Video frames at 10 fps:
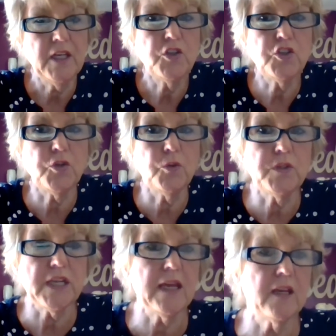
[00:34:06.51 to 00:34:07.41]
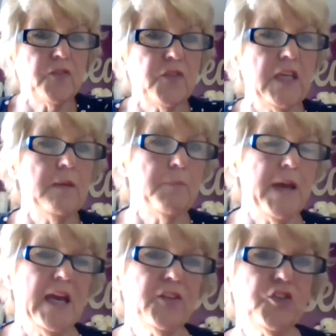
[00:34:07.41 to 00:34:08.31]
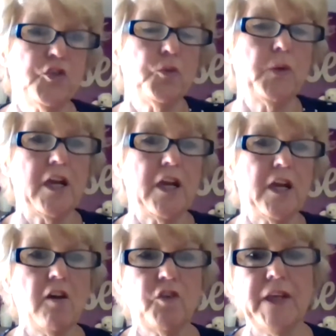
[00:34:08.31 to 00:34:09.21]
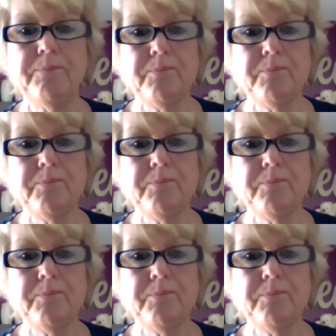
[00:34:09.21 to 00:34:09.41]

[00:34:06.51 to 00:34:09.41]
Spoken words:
to take the path to recovery.